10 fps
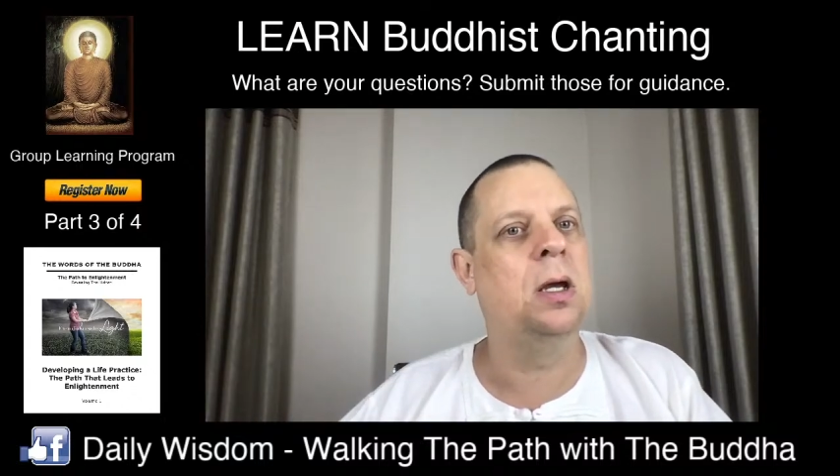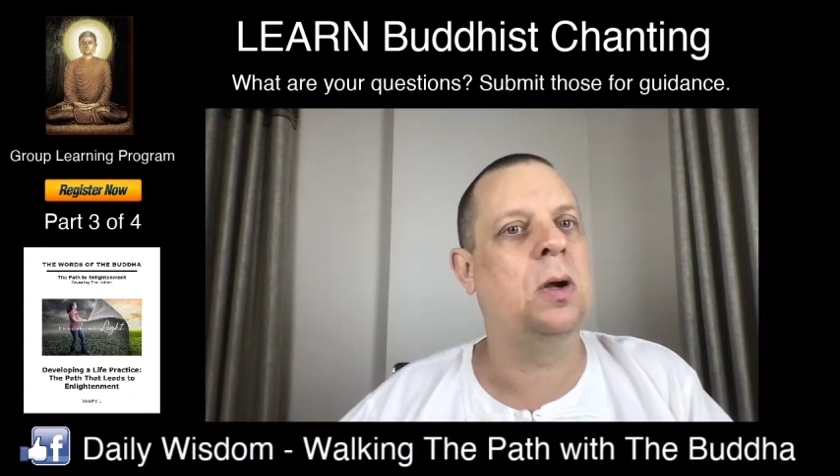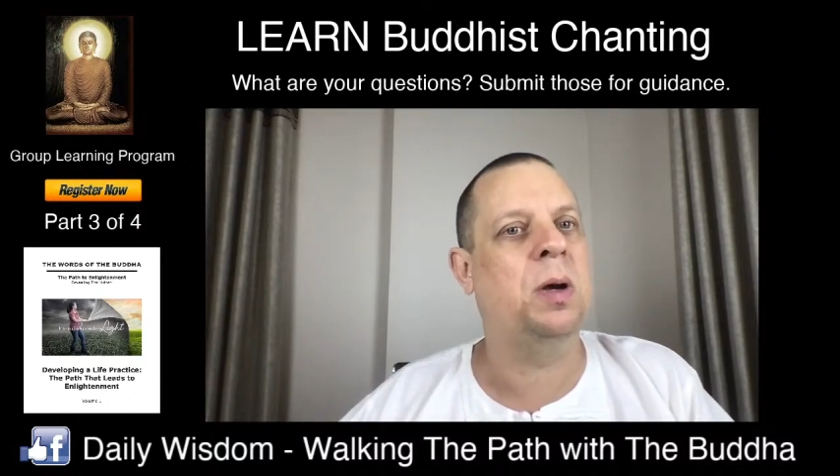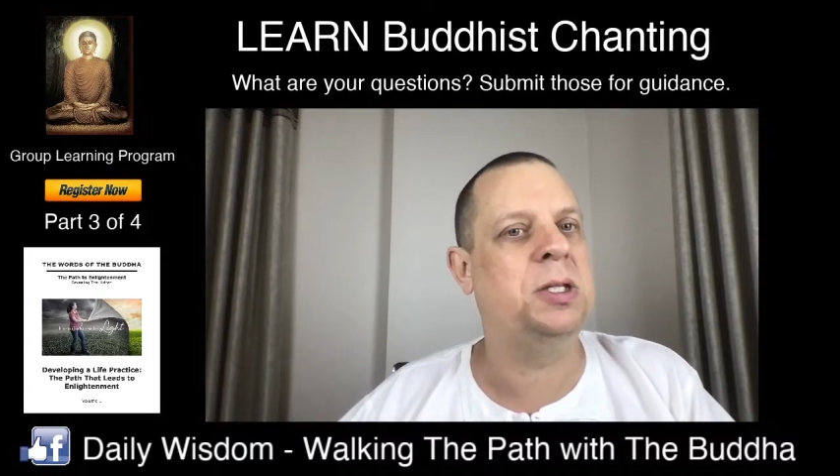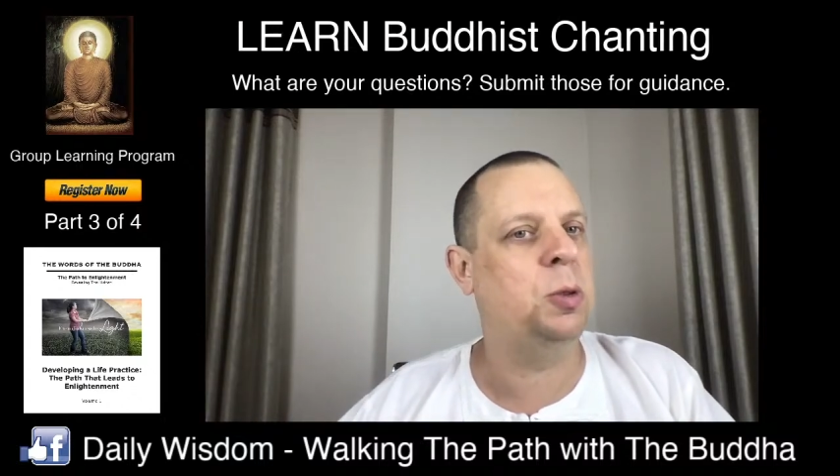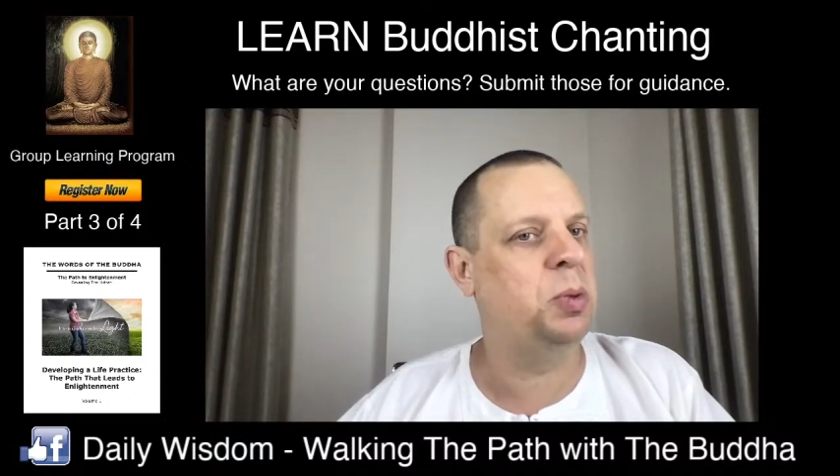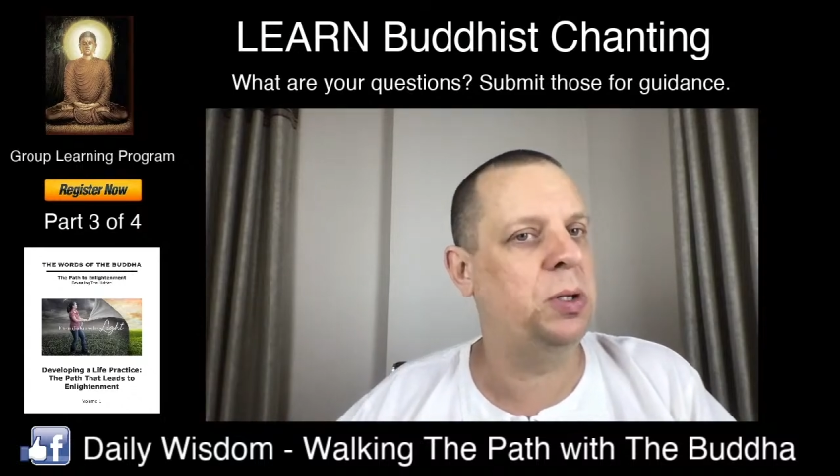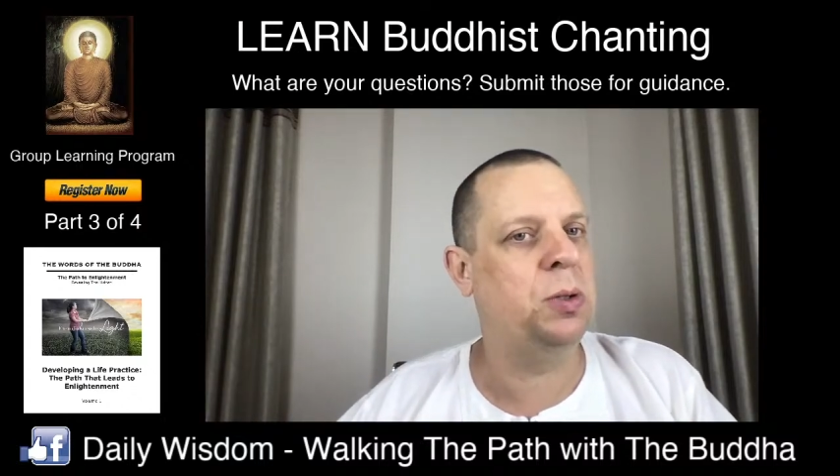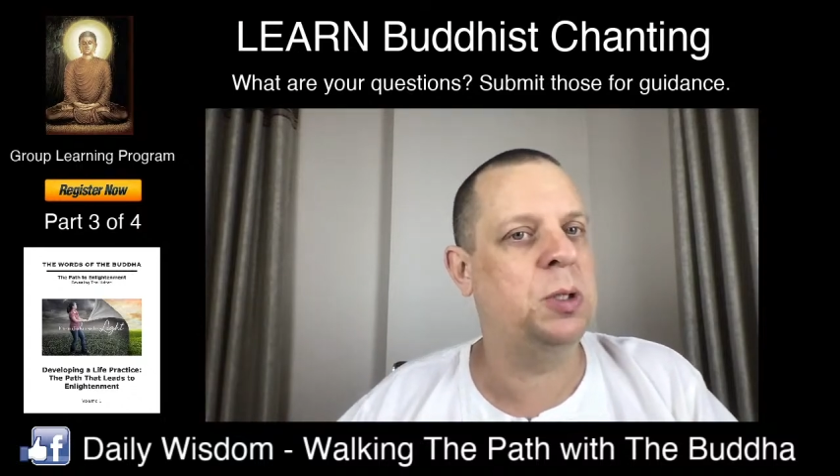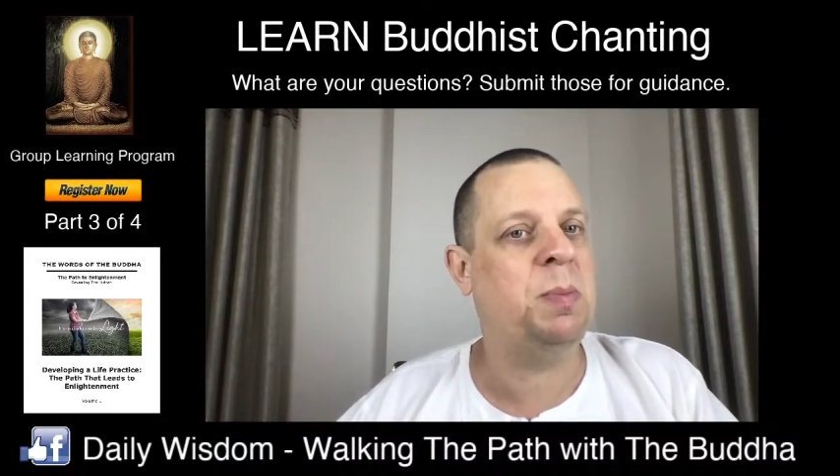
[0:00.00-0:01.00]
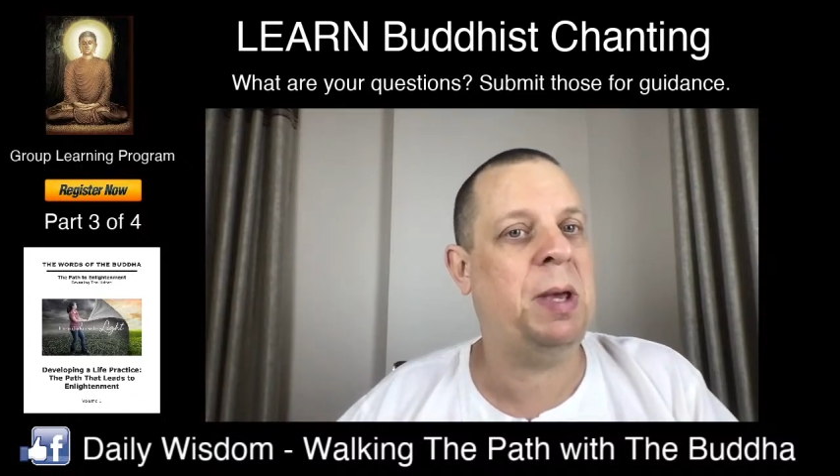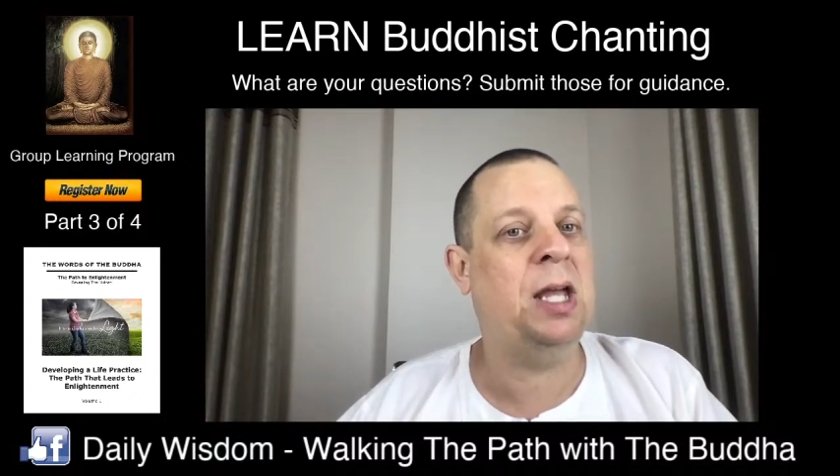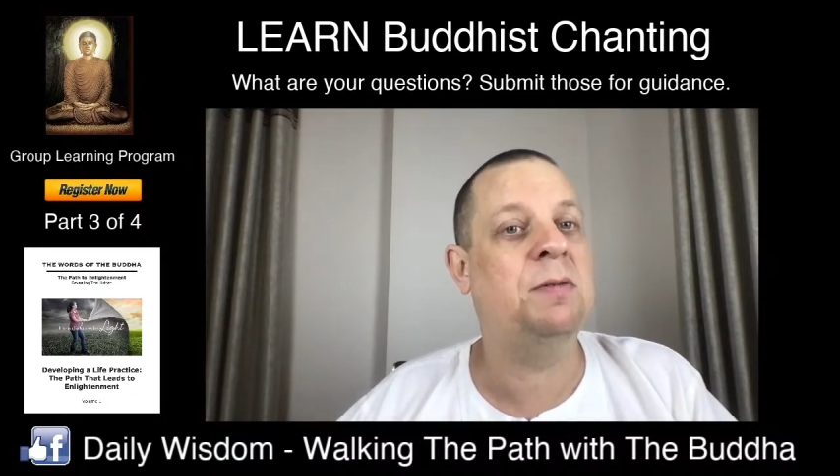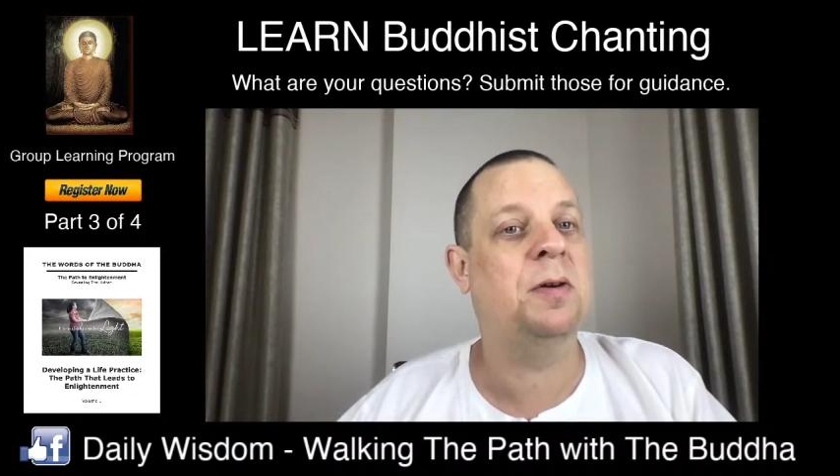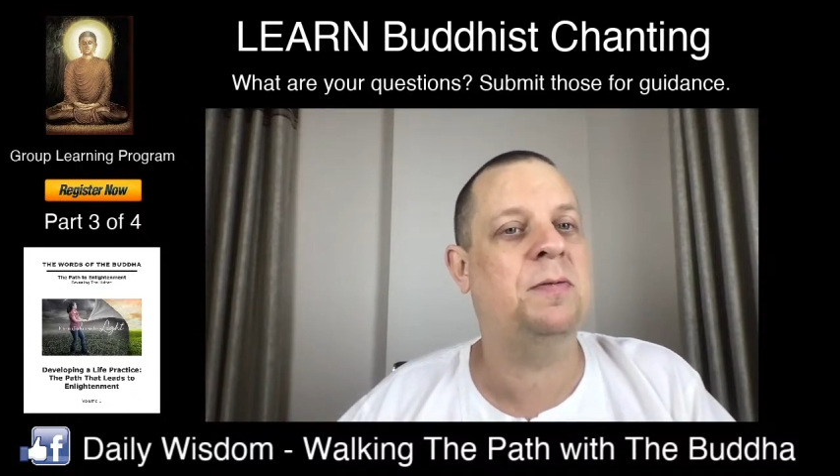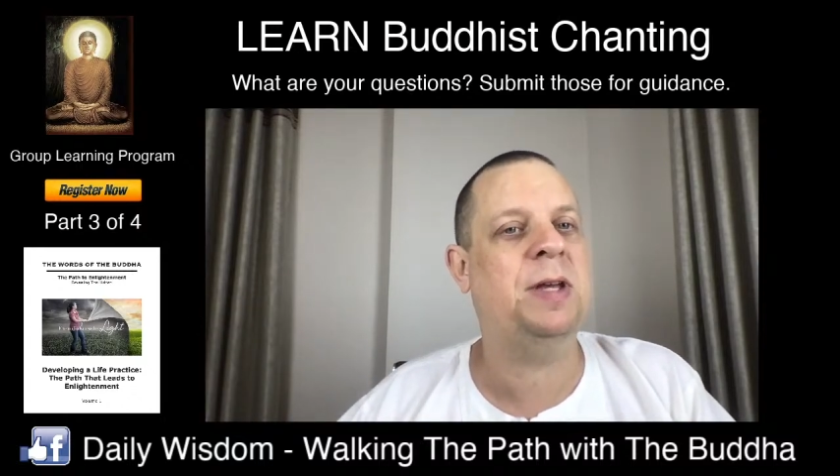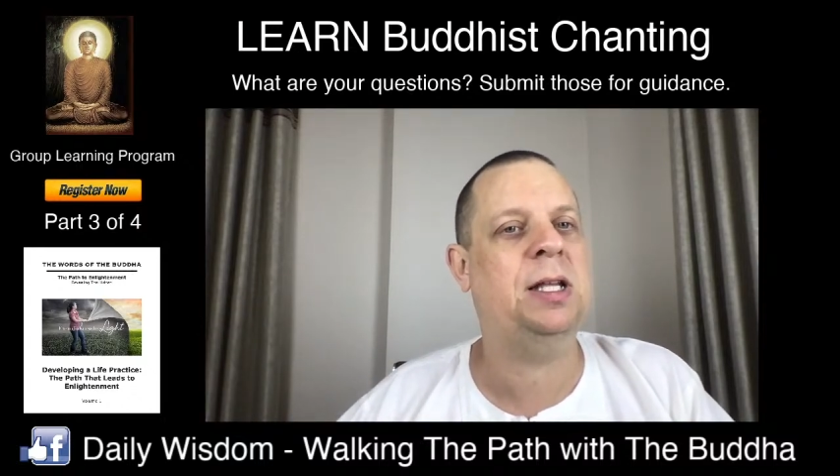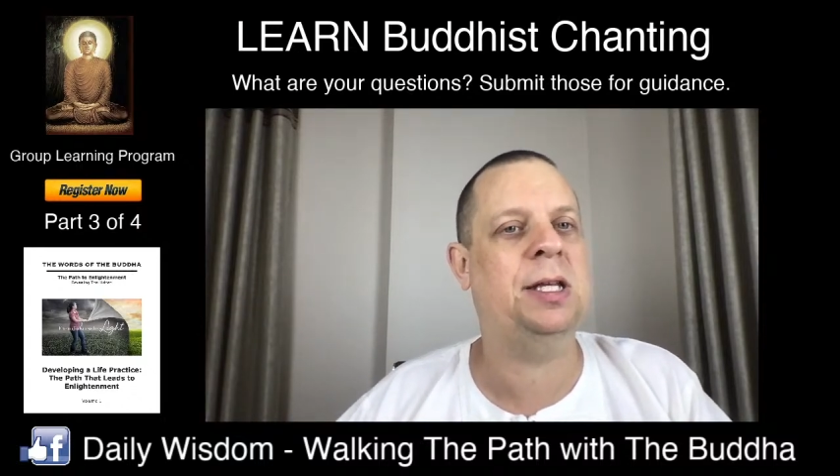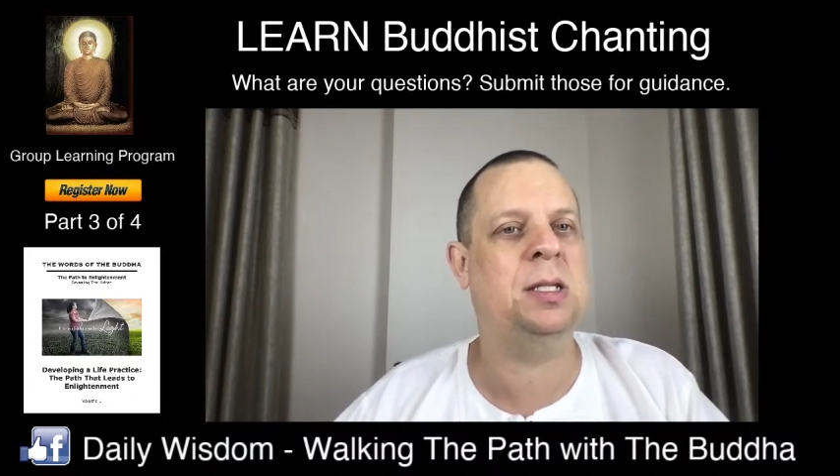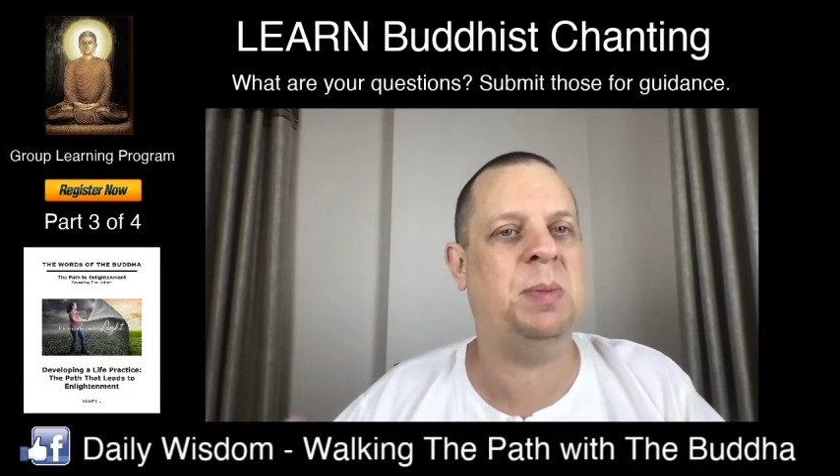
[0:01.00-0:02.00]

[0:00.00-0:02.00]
going to produce painful feelings,